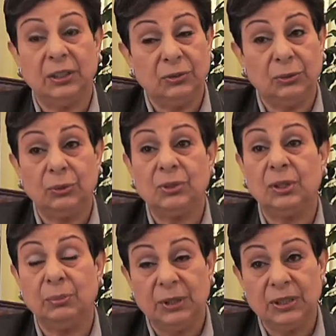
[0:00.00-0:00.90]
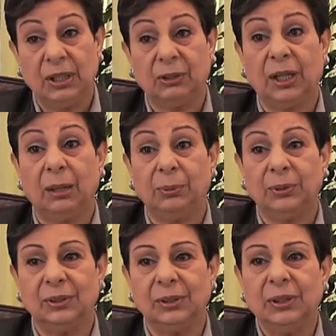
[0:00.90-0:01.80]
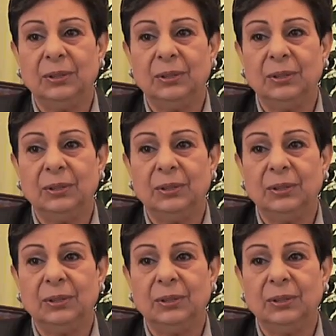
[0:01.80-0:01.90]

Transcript: East Jerusalem is our capital.